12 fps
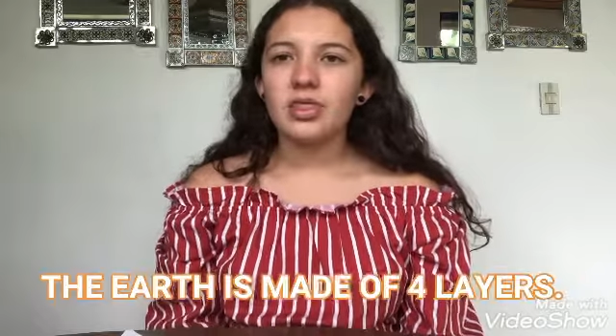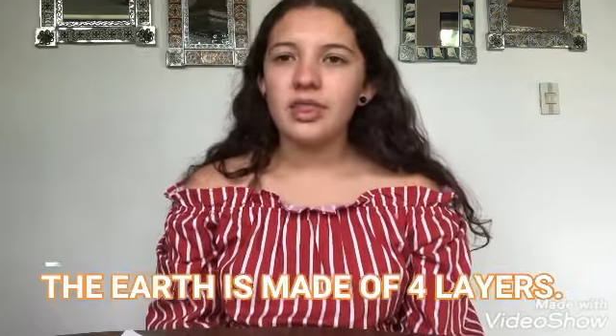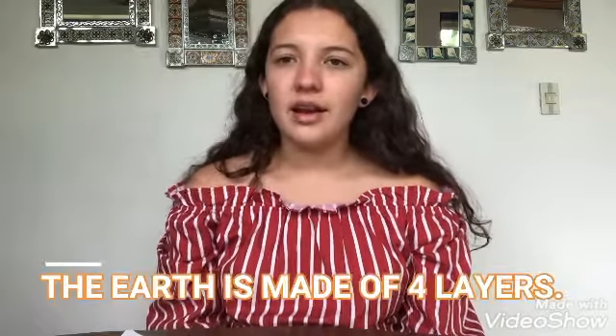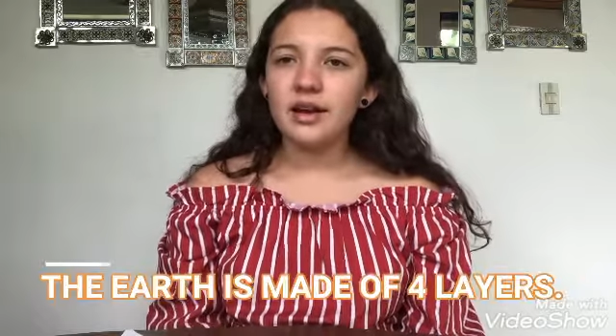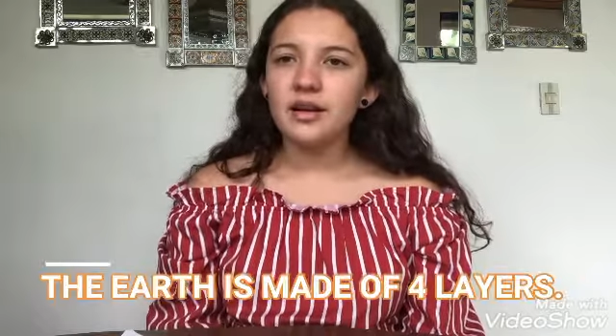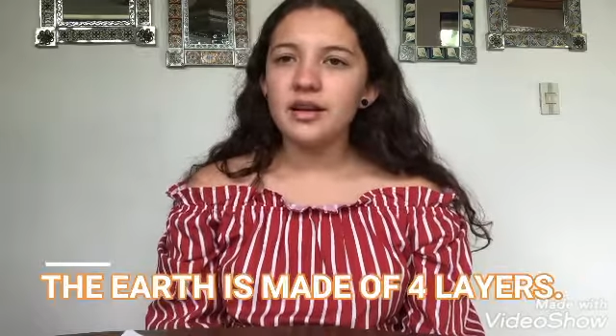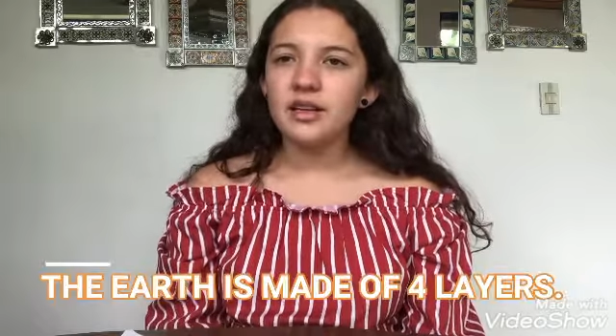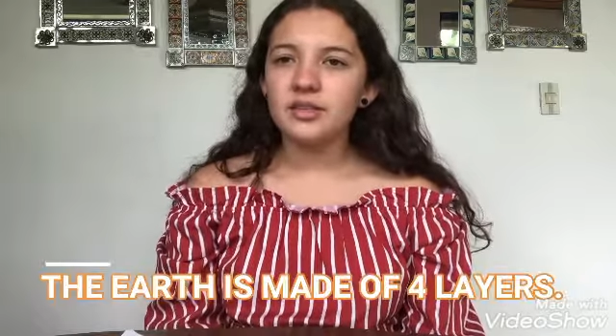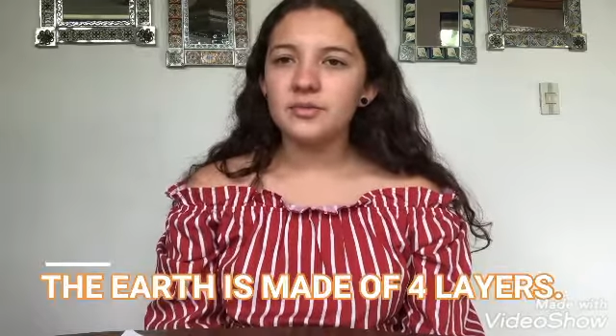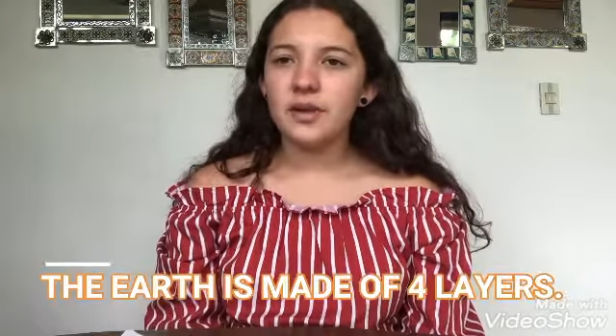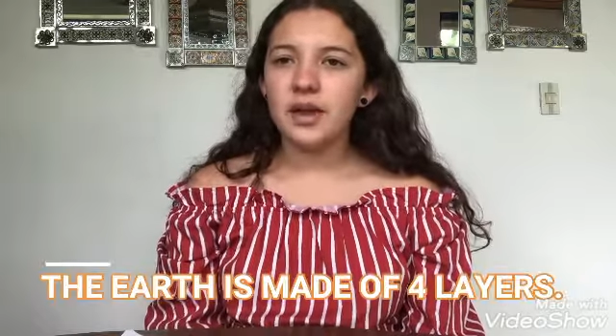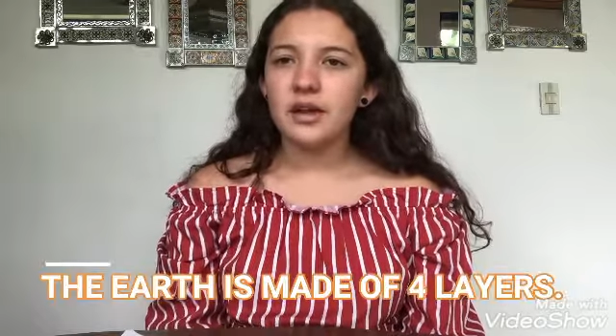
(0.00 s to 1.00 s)
The Earth
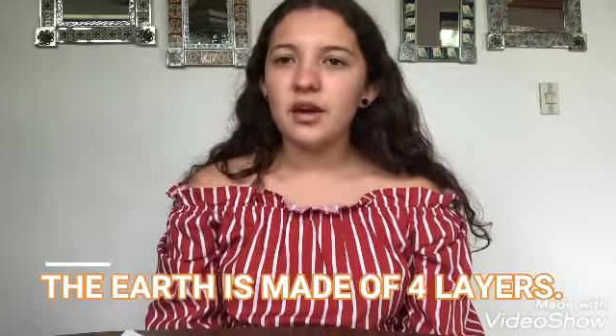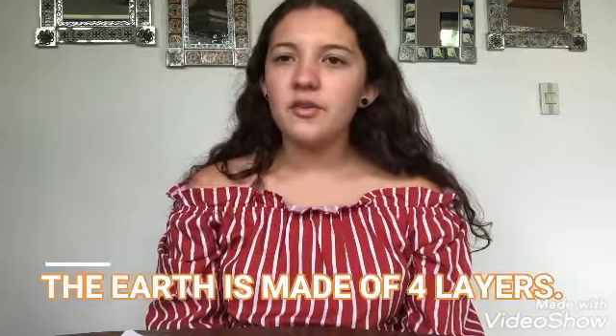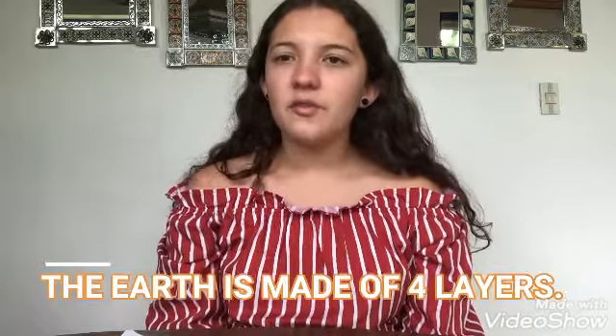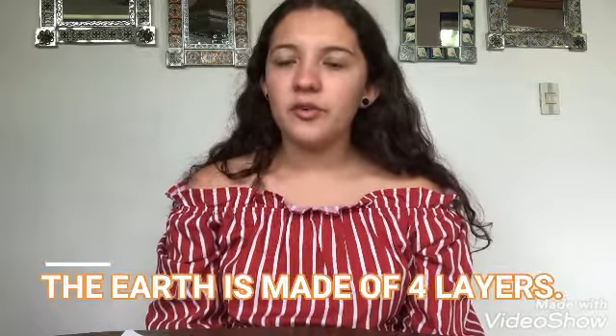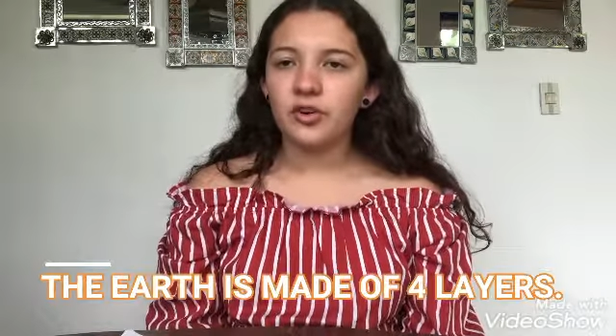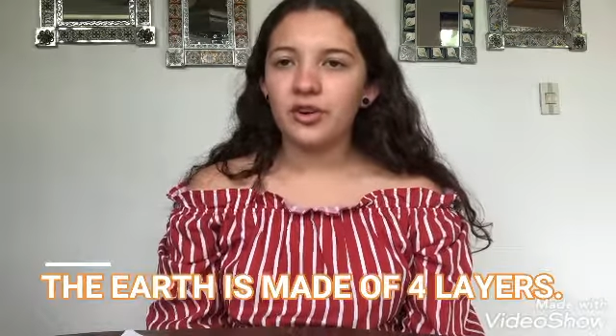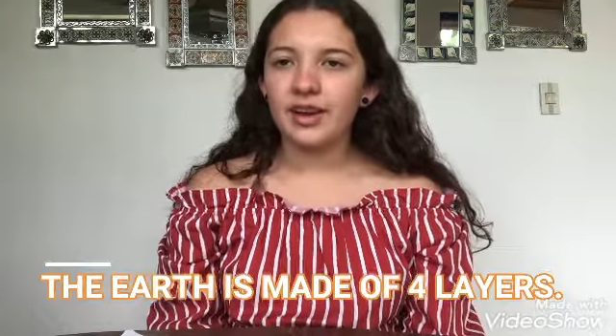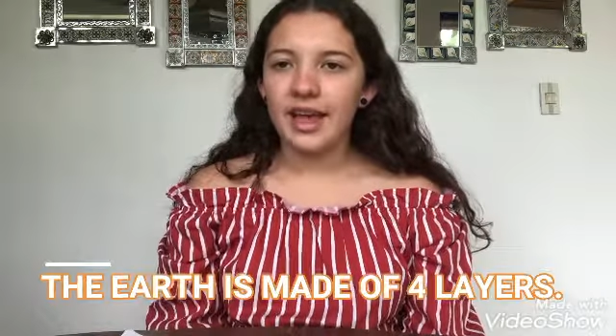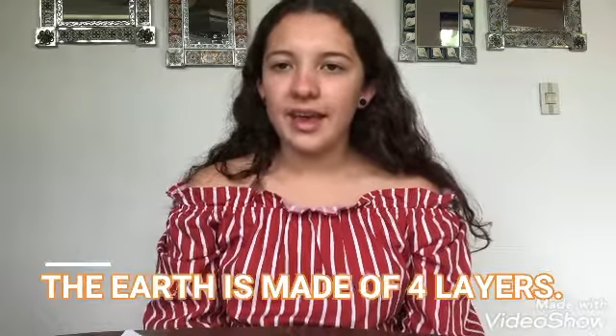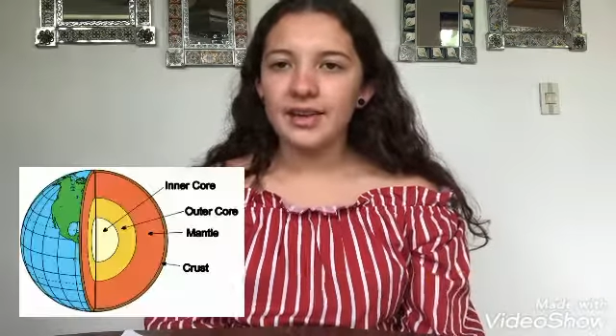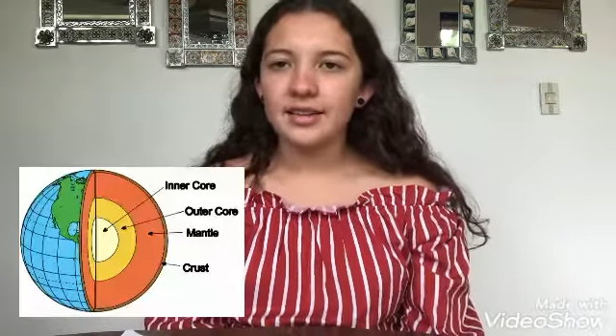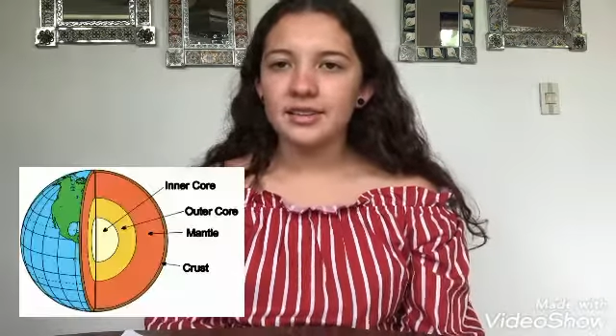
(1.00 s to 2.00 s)
is made of four
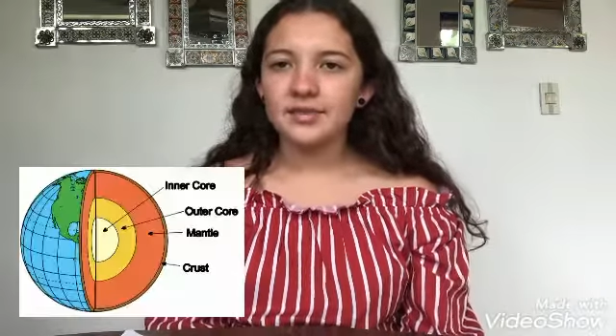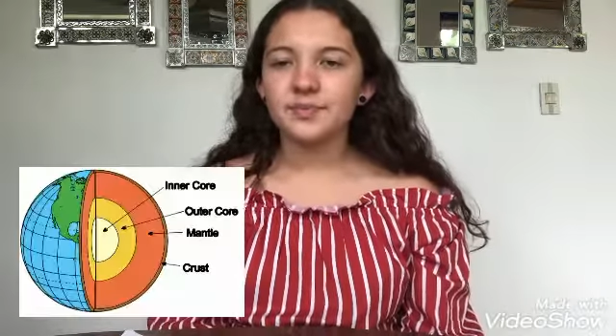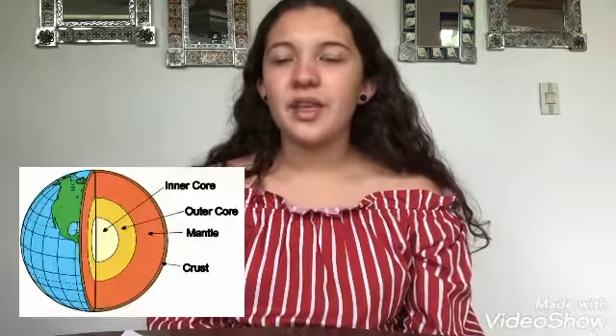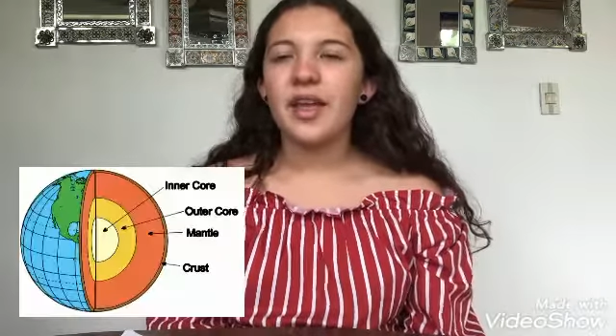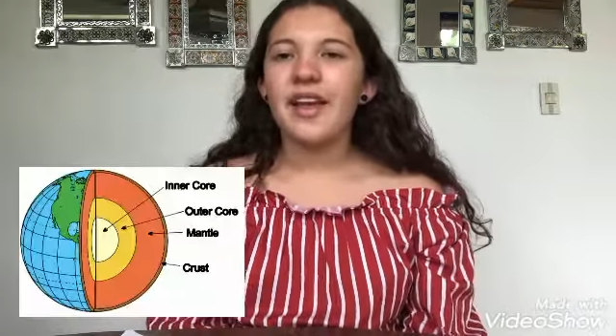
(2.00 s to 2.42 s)
layers: